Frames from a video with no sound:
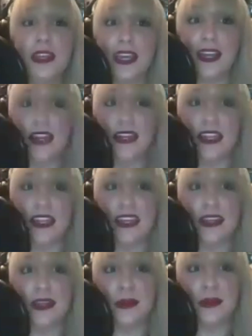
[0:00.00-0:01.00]
any
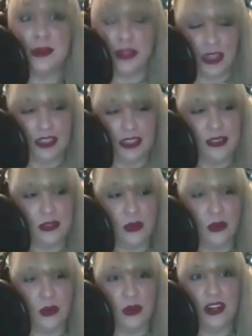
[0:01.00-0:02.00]
complaints
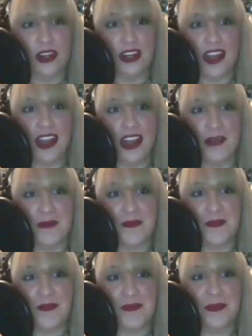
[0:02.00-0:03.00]
or
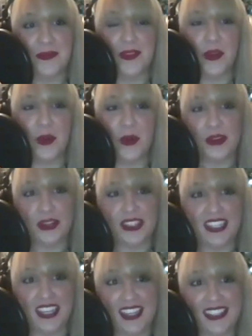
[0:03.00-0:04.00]

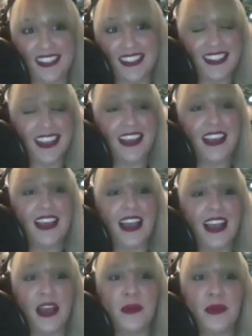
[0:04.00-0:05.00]
critiques,
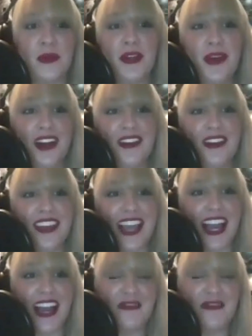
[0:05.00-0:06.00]
you know how they
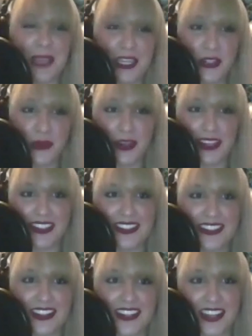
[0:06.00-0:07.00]
have mean
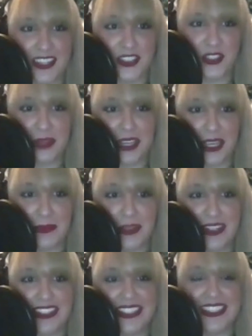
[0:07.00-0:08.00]
tweets on like Jimmy Kimmel
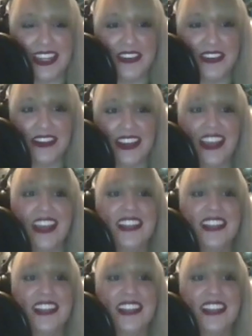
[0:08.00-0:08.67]
and stuff? Mm-hmm. It's